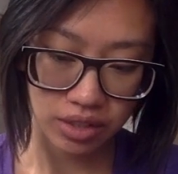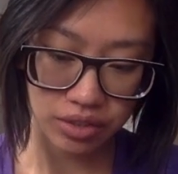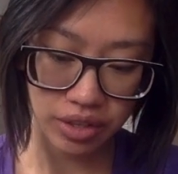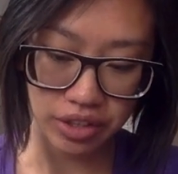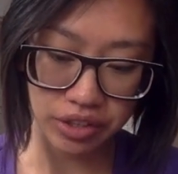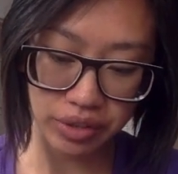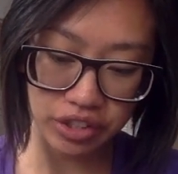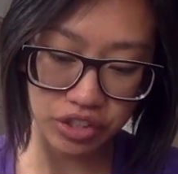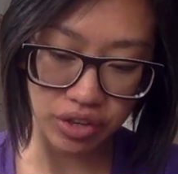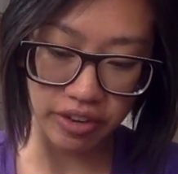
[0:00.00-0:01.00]
So yeah, you're
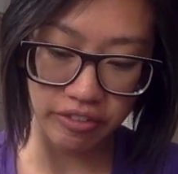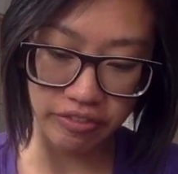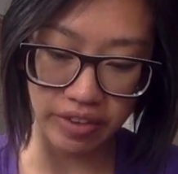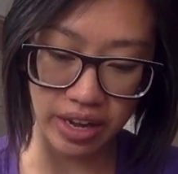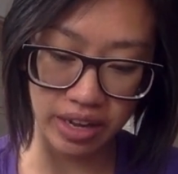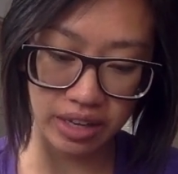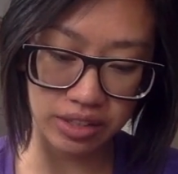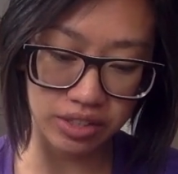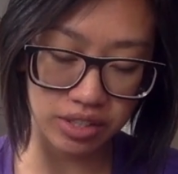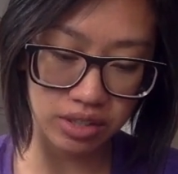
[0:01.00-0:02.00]
really just trying to find